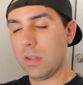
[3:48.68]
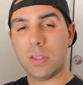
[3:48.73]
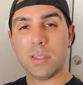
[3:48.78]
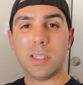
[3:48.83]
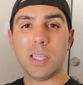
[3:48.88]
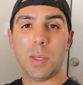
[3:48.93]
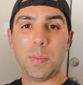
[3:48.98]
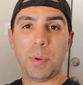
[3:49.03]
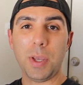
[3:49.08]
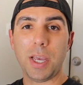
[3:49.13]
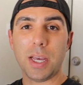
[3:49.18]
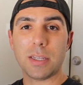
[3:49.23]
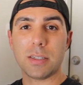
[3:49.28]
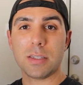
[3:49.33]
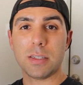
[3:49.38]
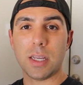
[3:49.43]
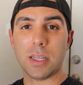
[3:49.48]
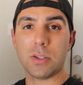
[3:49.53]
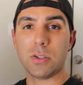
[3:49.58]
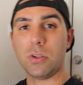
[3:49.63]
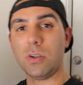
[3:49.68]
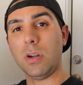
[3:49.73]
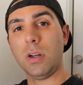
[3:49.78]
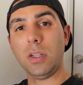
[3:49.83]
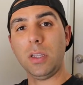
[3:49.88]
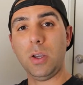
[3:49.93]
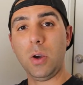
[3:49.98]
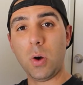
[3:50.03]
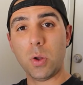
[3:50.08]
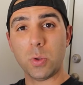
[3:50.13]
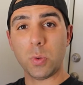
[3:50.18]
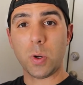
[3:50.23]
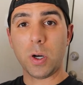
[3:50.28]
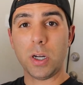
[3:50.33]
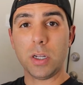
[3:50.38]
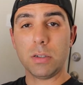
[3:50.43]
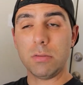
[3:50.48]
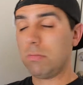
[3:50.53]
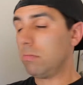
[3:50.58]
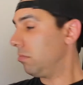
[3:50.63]
TPS sensor on the old
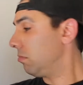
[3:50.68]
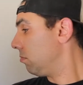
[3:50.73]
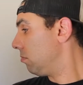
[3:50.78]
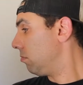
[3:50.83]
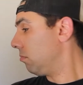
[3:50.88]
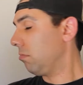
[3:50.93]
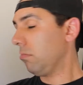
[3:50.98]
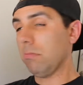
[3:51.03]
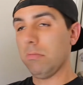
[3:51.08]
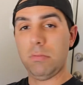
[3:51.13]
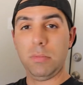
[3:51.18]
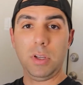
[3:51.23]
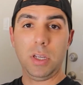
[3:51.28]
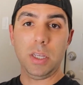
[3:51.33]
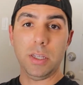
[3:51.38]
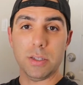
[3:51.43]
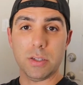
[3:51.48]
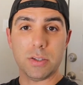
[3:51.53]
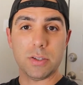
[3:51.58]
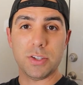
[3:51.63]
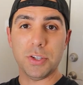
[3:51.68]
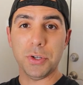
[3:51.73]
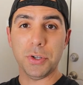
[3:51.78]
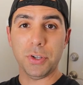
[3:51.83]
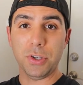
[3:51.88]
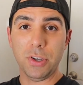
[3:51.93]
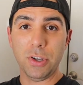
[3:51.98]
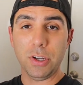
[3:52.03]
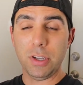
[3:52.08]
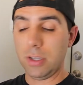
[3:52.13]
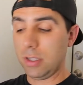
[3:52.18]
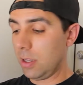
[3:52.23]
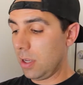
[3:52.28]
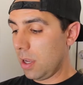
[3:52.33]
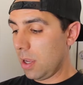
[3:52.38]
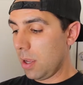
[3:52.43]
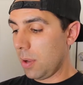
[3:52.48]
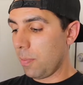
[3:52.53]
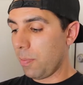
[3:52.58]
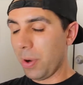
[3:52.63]
one is still good.
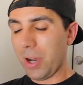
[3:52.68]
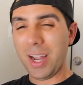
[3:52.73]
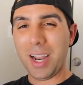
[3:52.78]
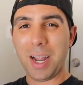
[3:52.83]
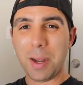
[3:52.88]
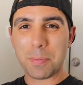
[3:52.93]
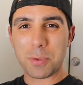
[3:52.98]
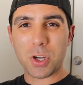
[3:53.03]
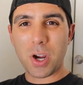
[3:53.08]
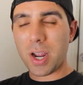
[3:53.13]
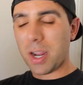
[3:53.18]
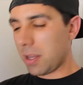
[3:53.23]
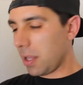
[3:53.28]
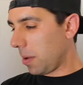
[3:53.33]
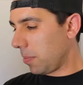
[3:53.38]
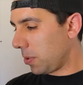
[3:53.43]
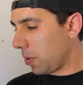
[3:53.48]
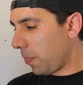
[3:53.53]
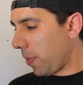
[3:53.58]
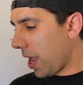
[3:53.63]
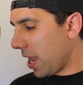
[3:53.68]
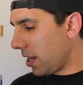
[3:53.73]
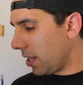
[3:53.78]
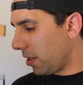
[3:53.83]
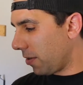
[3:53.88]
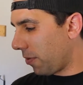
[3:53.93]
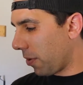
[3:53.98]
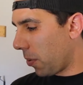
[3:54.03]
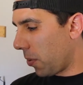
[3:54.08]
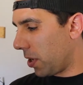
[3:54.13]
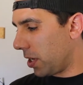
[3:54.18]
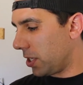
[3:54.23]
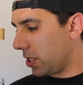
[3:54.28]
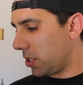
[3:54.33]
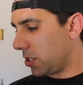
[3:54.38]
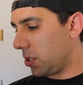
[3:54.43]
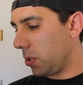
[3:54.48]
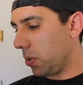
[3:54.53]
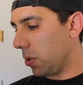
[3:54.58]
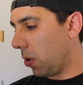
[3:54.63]
But I'm debating if I want to
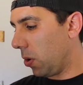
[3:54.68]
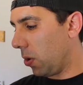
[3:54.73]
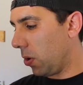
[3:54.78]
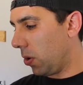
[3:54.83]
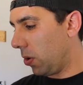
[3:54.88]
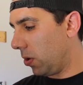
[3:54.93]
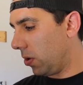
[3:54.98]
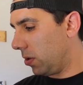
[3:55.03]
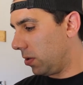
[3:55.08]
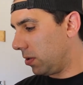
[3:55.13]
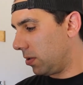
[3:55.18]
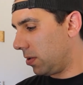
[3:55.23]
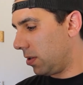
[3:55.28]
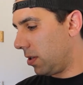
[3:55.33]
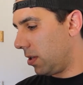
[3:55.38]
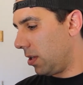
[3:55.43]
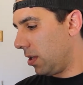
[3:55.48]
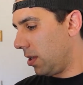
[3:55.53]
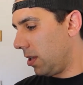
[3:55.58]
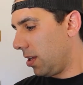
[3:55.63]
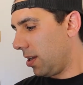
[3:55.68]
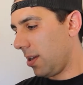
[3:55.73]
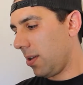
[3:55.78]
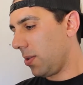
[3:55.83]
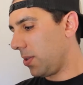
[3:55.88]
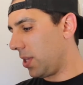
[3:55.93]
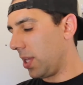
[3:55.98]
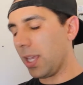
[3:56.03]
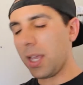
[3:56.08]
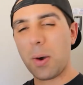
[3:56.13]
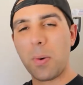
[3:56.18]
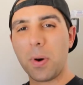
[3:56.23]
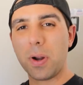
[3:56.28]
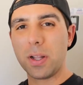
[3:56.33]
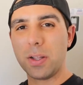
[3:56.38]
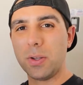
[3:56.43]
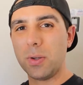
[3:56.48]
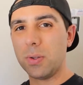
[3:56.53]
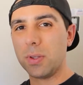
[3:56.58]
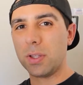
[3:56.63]
just do the whole, I don't think I
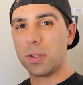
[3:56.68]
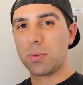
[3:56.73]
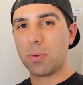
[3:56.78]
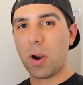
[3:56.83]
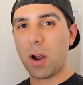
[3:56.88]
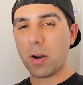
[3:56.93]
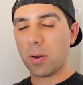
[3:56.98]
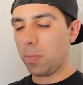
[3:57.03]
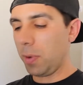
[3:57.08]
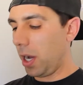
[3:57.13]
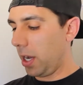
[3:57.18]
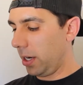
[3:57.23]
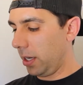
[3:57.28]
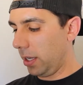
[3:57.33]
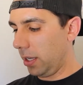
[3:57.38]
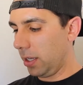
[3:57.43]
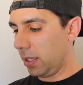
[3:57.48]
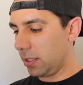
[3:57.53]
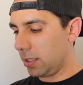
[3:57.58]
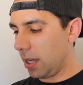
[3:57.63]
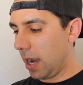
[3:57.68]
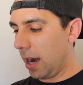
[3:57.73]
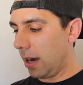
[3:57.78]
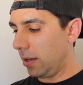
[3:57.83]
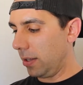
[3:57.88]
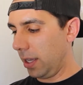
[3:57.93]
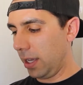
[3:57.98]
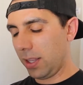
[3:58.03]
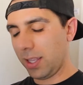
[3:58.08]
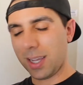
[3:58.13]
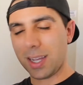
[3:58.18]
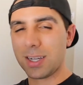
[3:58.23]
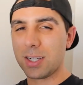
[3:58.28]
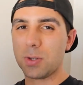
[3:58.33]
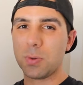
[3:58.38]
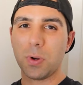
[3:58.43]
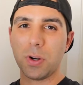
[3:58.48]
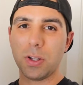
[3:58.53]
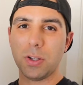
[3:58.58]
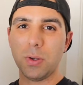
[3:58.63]
want to do the throttle body entirely. I think I
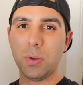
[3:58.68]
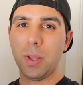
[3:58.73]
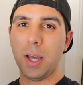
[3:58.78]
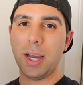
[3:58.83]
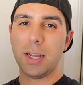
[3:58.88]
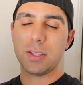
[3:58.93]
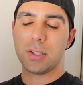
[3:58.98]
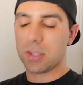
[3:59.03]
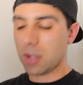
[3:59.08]
just want to do that.